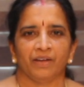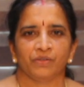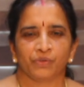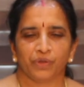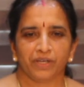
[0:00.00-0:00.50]

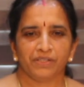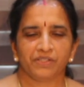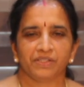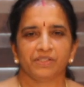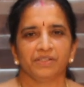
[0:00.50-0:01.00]

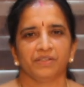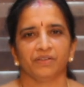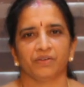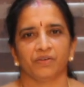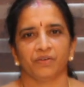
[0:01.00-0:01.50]
Students,
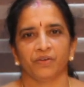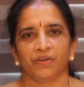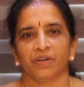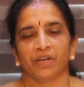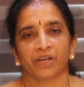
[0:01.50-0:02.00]

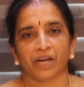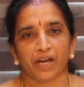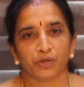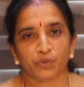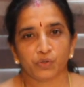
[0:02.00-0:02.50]

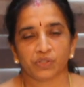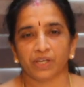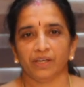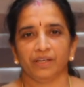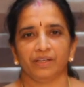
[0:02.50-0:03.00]
can you
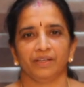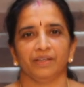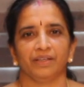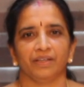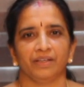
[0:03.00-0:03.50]
see
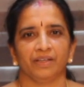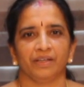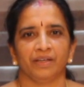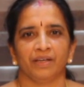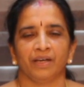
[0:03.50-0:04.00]

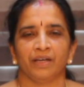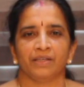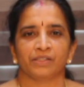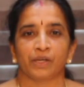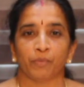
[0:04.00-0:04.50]

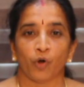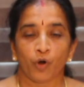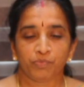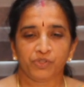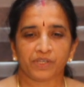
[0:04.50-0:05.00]
some
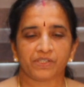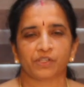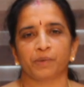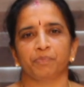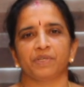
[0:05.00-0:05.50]
objects
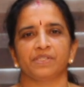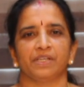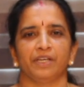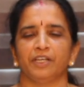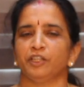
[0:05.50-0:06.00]
are
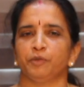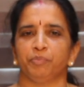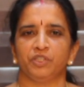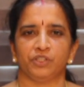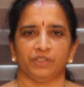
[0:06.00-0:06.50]
present in that
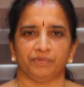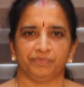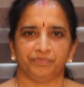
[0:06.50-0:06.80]
picture?